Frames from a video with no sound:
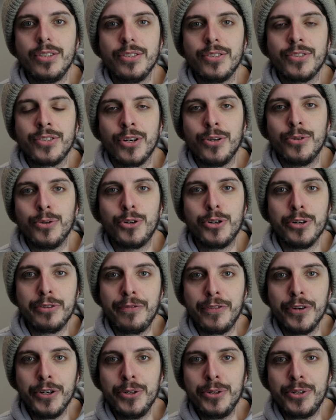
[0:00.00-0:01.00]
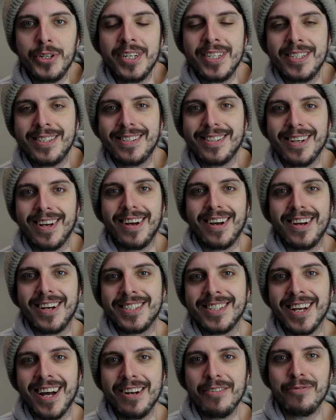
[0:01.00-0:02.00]
So good food is uh,
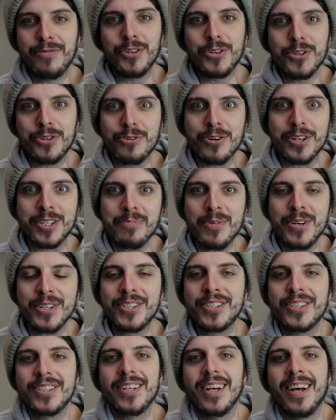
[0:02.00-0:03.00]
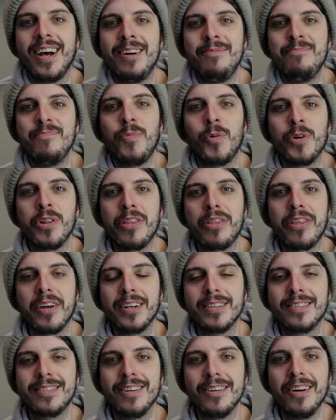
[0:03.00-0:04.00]
a sign of a good Christmas. Um, one of the
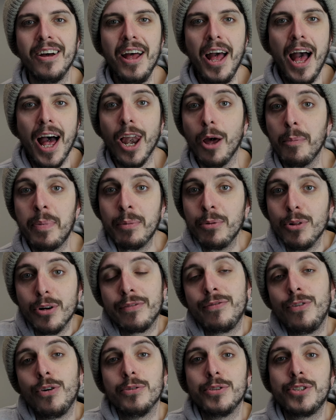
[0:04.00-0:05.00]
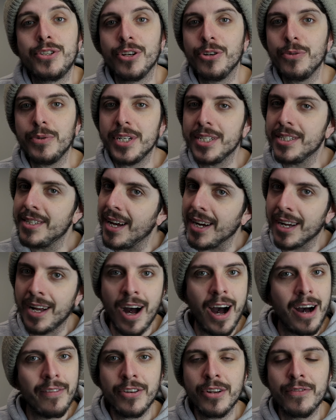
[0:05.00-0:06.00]
things that a lot of people look forward to is that
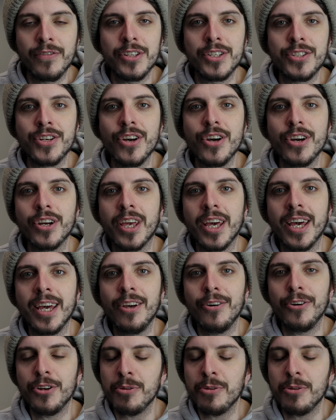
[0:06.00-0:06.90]
carving of the turkey,